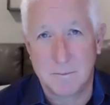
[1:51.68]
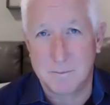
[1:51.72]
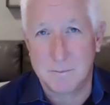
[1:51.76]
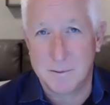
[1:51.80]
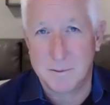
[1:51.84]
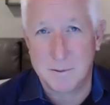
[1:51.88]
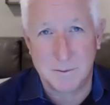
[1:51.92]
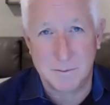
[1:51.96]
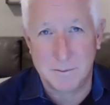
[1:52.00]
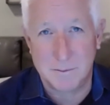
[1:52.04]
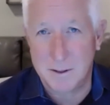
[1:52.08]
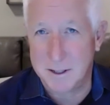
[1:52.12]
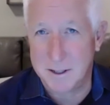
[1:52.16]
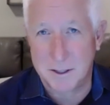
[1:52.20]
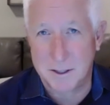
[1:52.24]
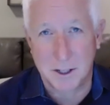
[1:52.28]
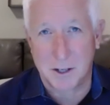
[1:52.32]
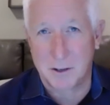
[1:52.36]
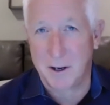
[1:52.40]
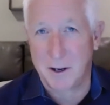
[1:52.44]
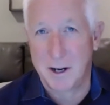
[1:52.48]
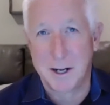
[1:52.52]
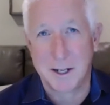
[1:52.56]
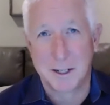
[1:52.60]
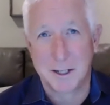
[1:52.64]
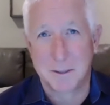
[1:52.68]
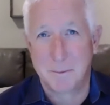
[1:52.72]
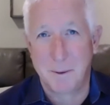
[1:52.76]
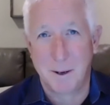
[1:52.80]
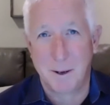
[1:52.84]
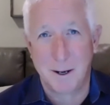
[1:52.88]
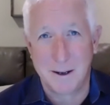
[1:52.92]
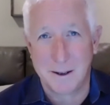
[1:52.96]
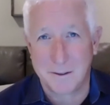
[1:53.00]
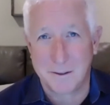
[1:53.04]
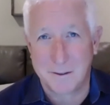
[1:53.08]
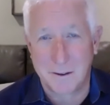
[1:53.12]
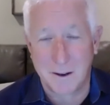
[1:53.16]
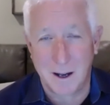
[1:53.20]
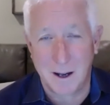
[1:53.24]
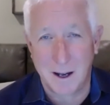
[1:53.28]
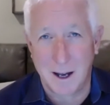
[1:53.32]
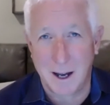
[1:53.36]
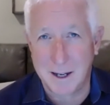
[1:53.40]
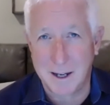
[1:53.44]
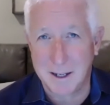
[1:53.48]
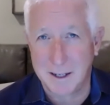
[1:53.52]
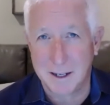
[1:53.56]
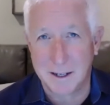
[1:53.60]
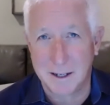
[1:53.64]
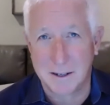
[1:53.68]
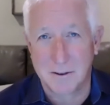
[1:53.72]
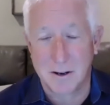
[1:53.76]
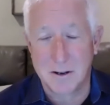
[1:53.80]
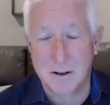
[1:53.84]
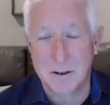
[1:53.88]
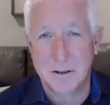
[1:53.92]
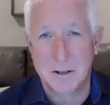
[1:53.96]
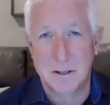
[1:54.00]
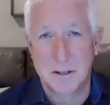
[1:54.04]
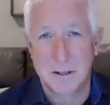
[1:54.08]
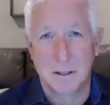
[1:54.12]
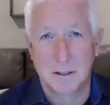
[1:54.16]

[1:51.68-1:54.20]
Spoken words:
it's a great experience. I can get groceries